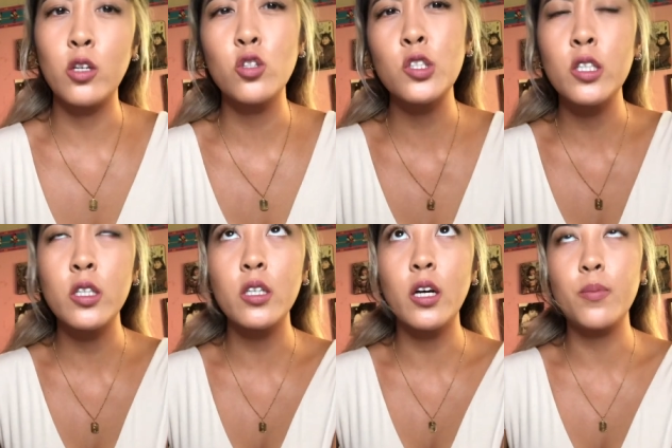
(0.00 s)

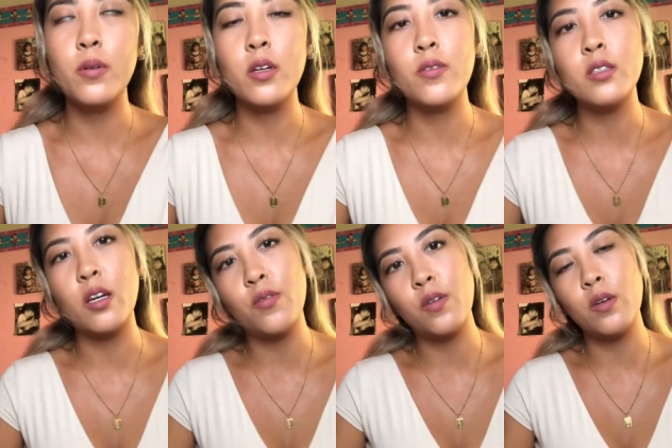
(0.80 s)
Usually, I believe it's
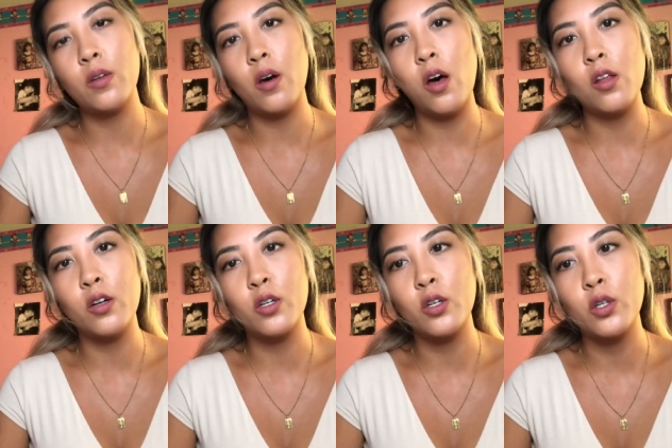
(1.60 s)
like
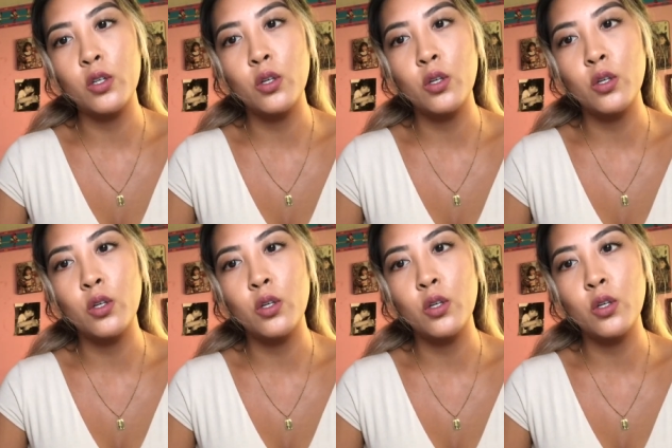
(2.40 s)
$50